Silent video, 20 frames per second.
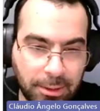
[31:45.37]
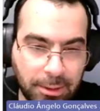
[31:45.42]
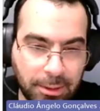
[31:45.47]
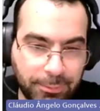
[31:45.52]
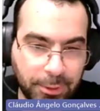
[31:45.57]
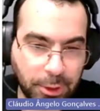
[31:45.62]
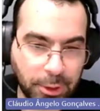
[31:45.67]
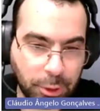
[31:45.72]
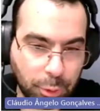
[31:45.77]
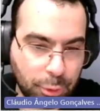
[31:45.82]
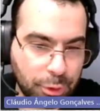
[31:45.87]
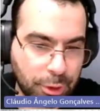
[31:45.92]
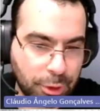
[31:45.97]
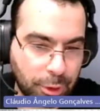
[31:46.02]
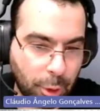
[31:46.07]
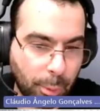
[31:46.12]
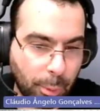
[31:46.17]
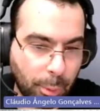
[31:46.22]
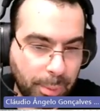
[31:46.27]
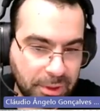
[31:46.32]
if the
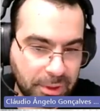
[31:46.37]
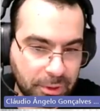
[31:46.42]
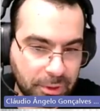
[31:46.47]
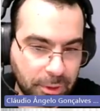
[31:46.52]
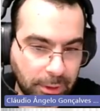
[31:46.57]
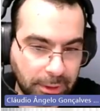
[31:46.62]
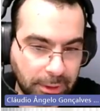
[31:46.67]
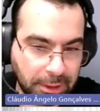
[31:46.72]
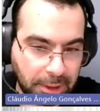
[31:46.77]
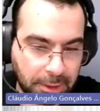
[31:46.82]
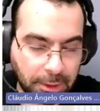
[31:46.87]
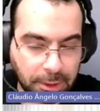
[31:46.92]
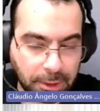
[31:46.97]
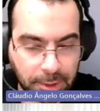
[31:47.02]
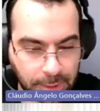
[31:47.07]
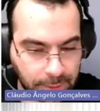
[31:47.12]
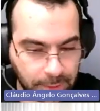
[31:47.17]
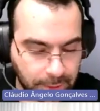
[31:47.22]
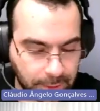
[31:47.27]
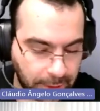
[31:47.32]
user opens the lid,
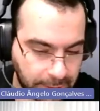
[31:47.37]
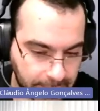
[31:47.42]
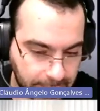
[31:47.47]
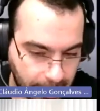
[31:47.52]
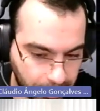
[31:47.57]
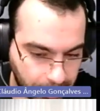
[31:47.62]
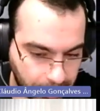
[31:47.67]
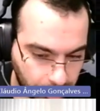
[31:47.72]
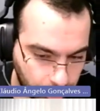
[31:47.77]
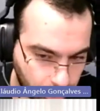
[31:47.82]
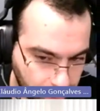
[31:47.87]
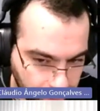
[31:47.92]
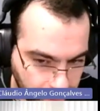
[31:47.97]
and this is an example